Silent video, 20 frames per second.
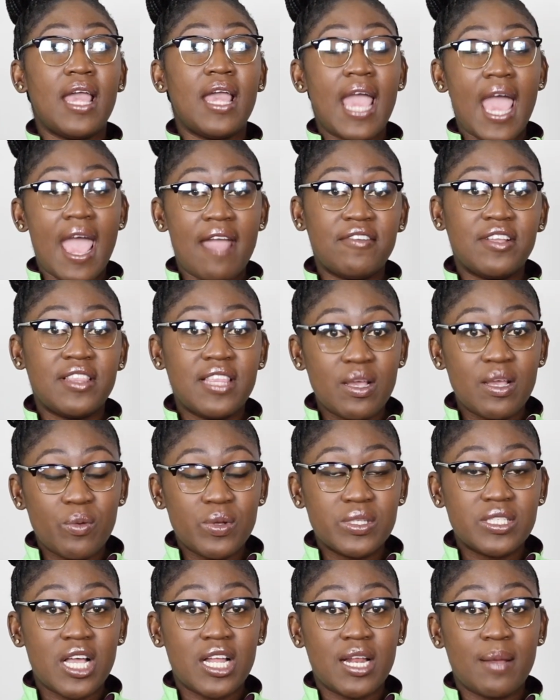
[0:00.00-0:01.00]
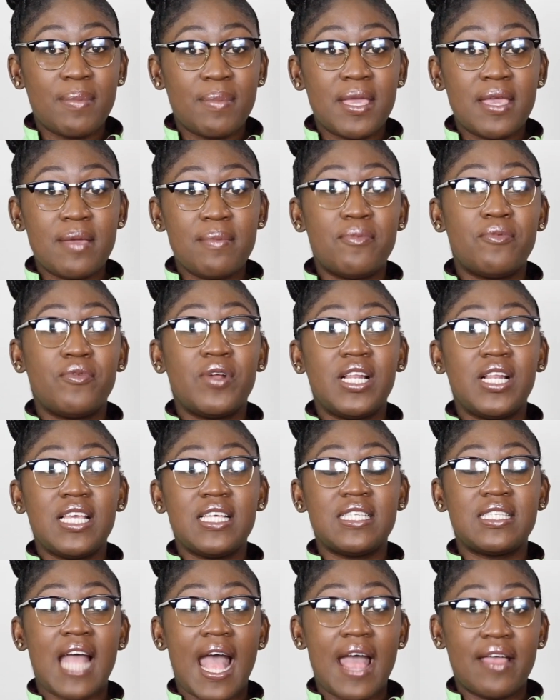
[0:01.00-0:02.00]
everything was gonna be
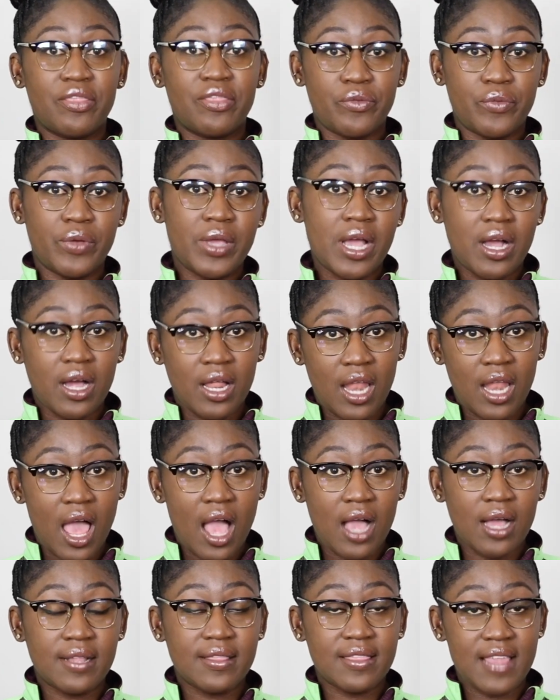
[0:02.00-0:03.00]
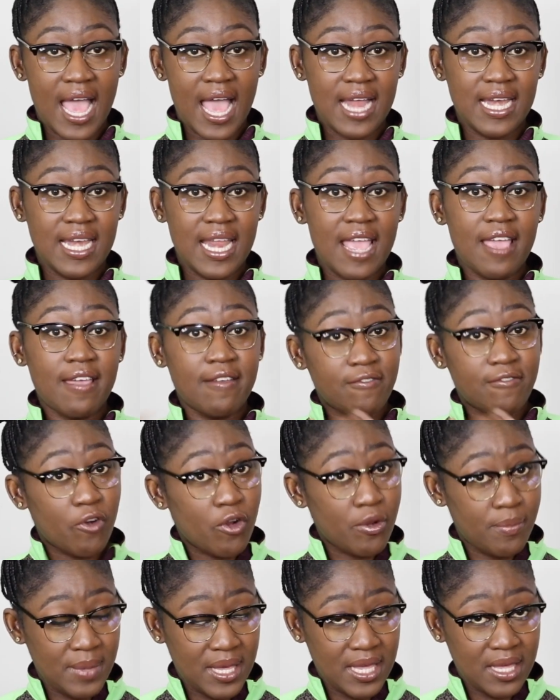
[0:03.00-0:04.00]
released at 3 o'clock that day
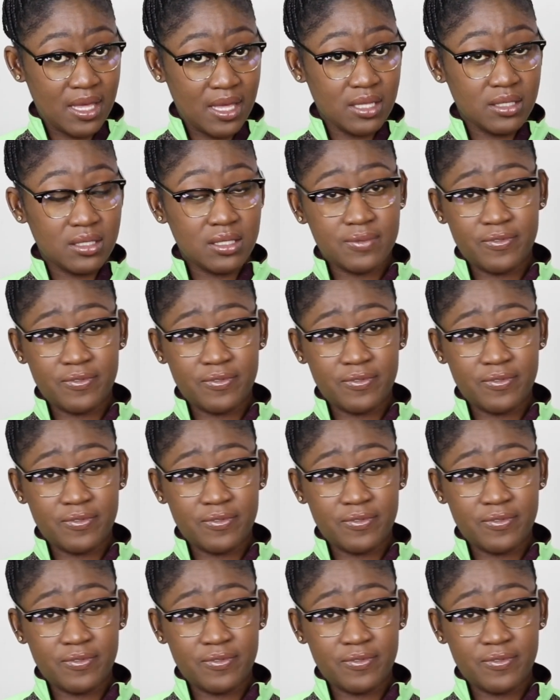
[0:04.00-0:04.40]
for me.